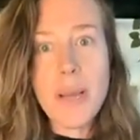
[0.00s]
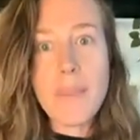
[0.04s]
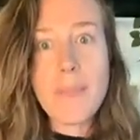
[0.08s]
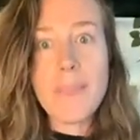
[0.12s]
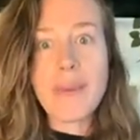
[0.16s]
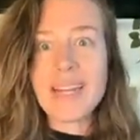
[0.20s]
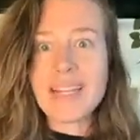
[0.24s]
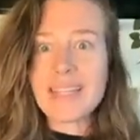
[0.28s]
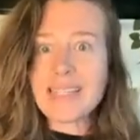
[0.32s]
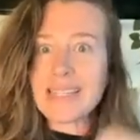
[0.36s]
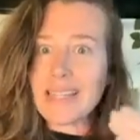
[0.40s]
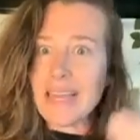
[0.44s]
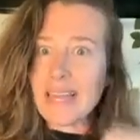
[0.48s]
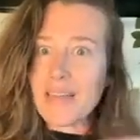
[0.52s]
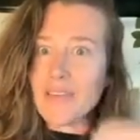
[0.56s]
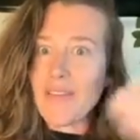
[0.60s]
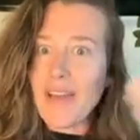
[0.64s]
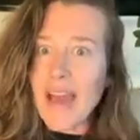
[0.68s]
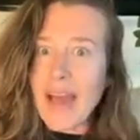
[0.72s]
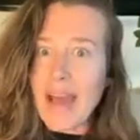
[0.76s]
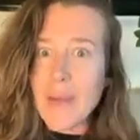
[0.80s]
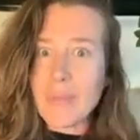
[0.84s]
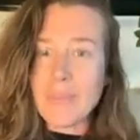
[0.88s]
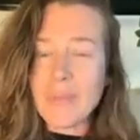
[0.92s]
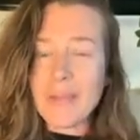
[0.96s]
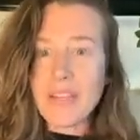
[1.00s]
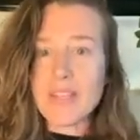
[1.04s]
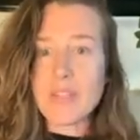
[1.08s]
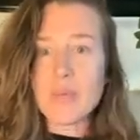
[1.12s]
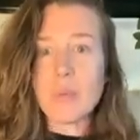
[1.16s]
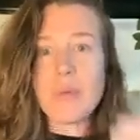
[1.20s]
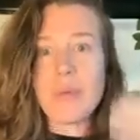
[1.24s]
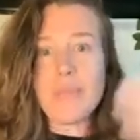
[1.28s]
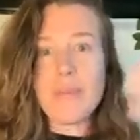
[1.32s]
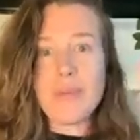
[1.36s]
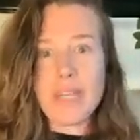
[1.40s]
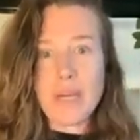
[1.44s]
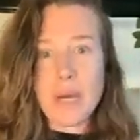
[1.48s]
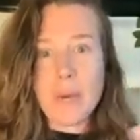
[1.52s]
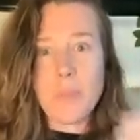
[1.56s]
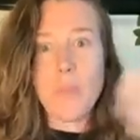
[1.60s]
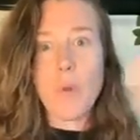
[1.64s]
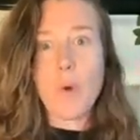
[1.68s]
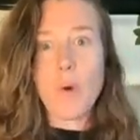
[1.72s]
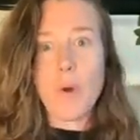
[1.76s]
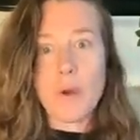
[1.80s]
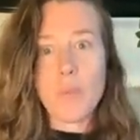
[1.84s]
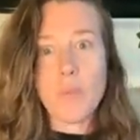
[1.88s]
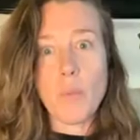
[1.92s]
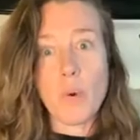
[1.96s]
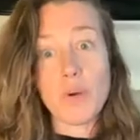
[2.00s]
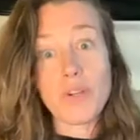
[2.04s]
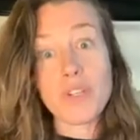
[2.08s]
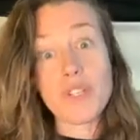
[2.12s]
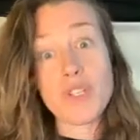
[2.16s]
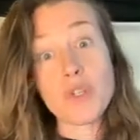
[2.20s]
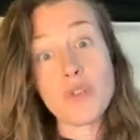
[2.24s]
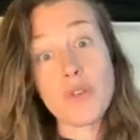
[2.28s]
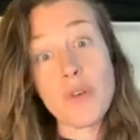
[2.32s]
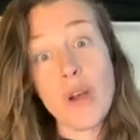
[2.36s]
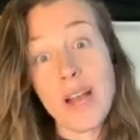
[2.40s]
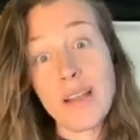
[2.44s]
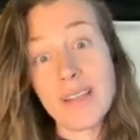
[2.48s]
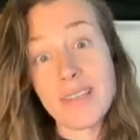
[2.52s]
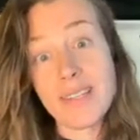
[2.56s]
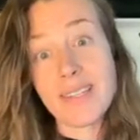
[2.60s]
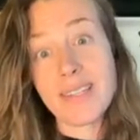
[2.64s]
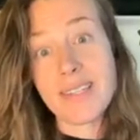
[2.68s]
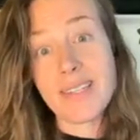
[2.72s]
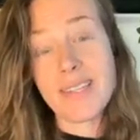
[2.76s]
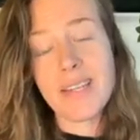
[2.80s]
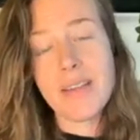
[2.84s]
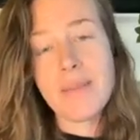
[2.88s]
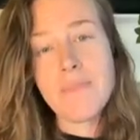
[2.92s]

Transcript: But as life happens, we become more and more stressed.